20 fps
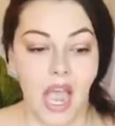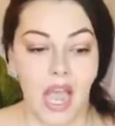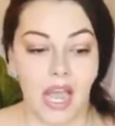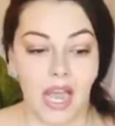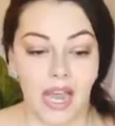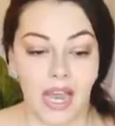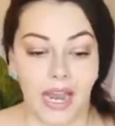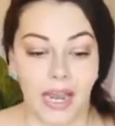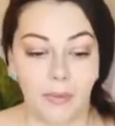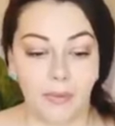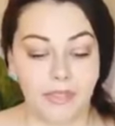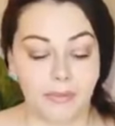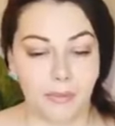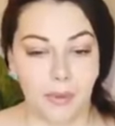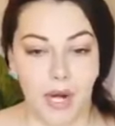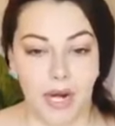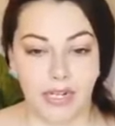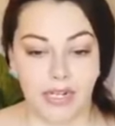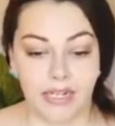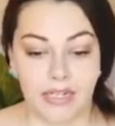I was
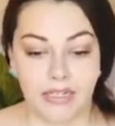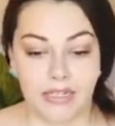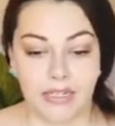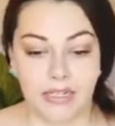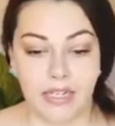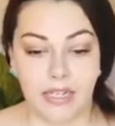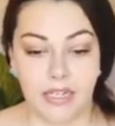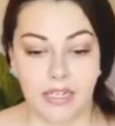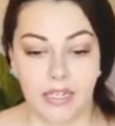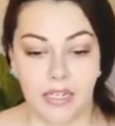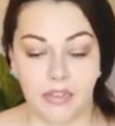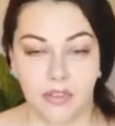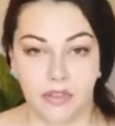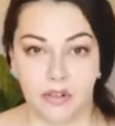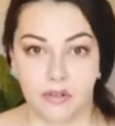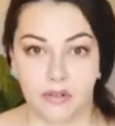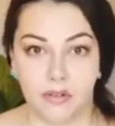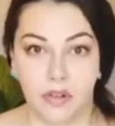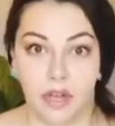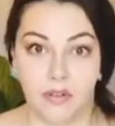pregnant a
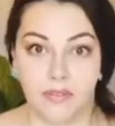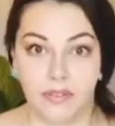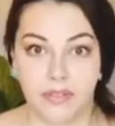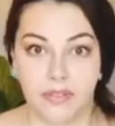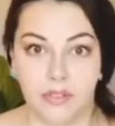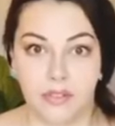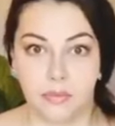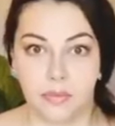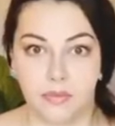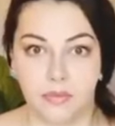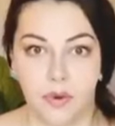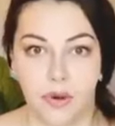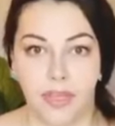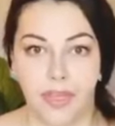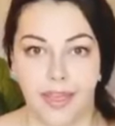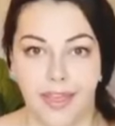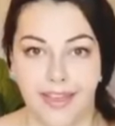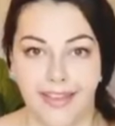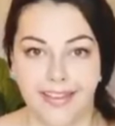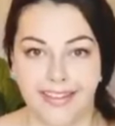little, obviously, before
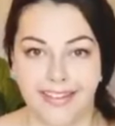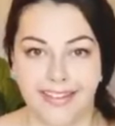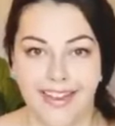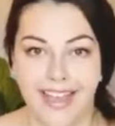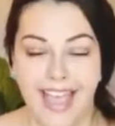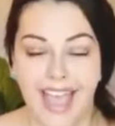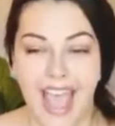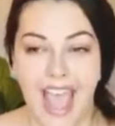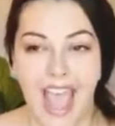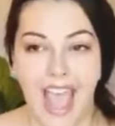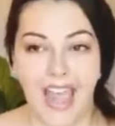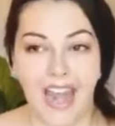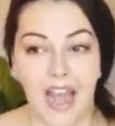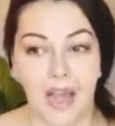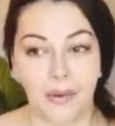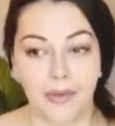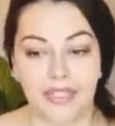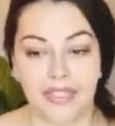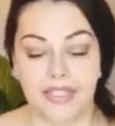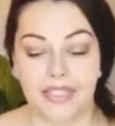that. And
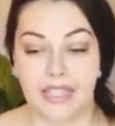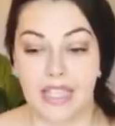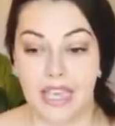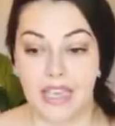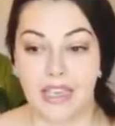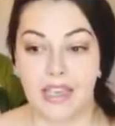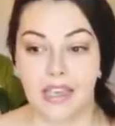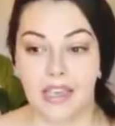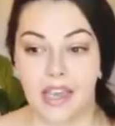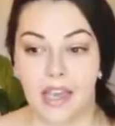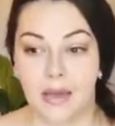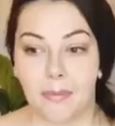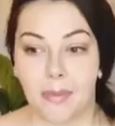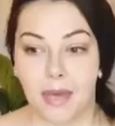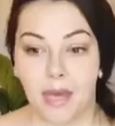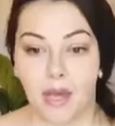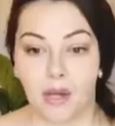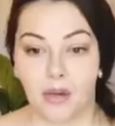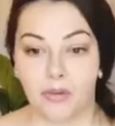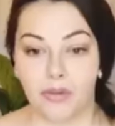I was thinking
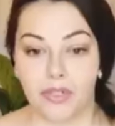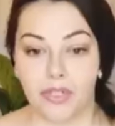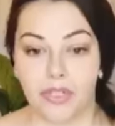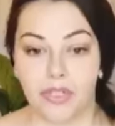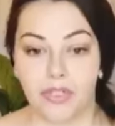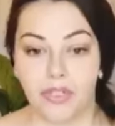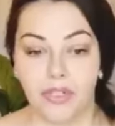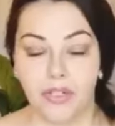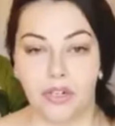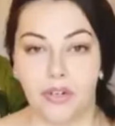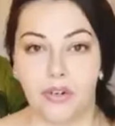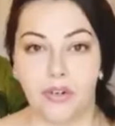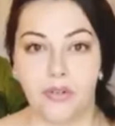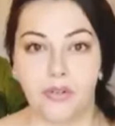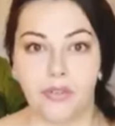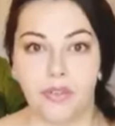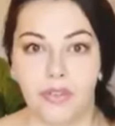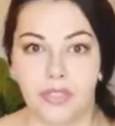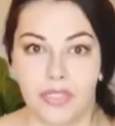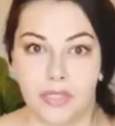about,
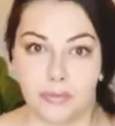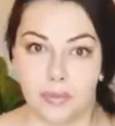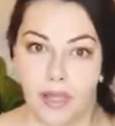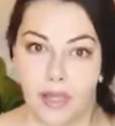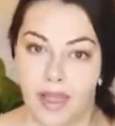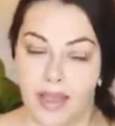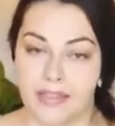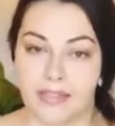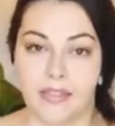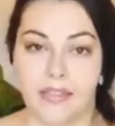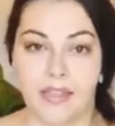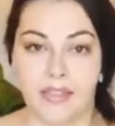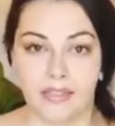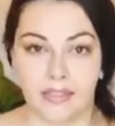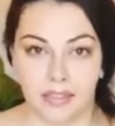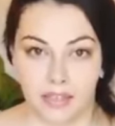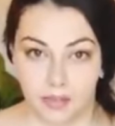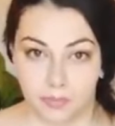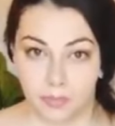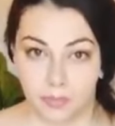the supplies and
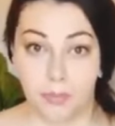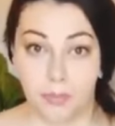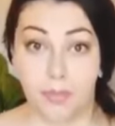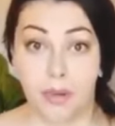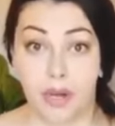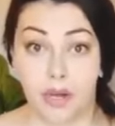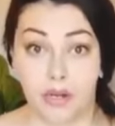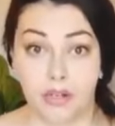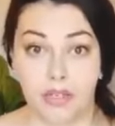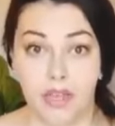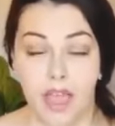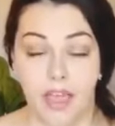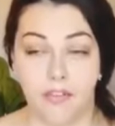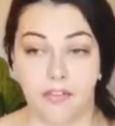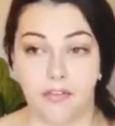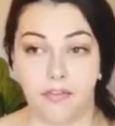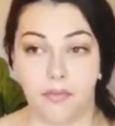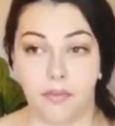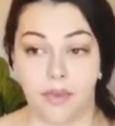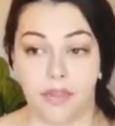things like you're prepared to
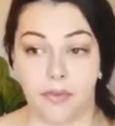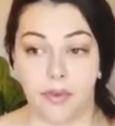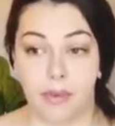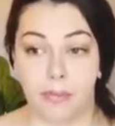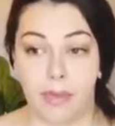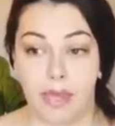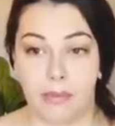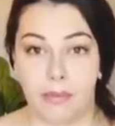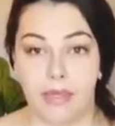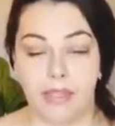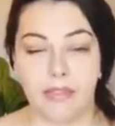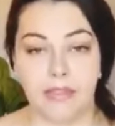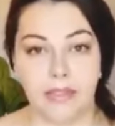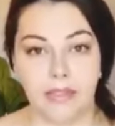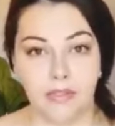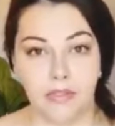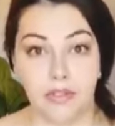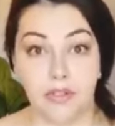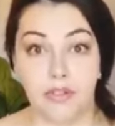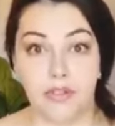have with my baby. And
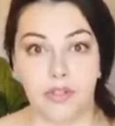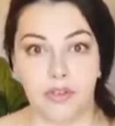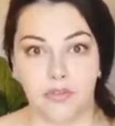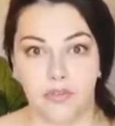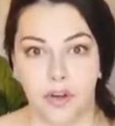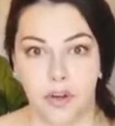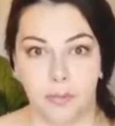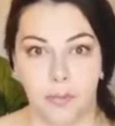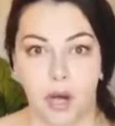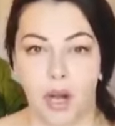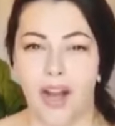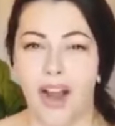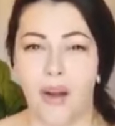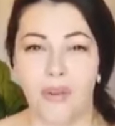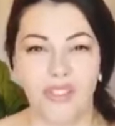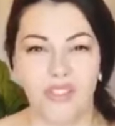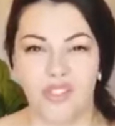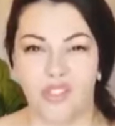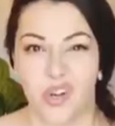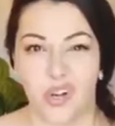since they're so far apart,
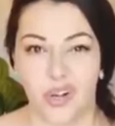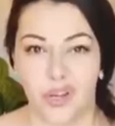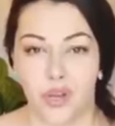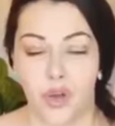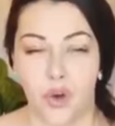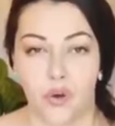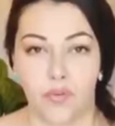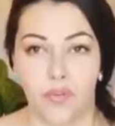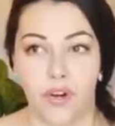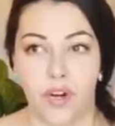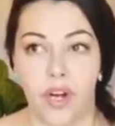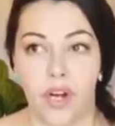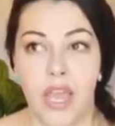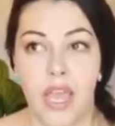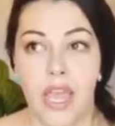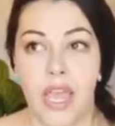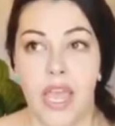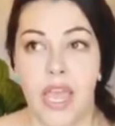I was starting over.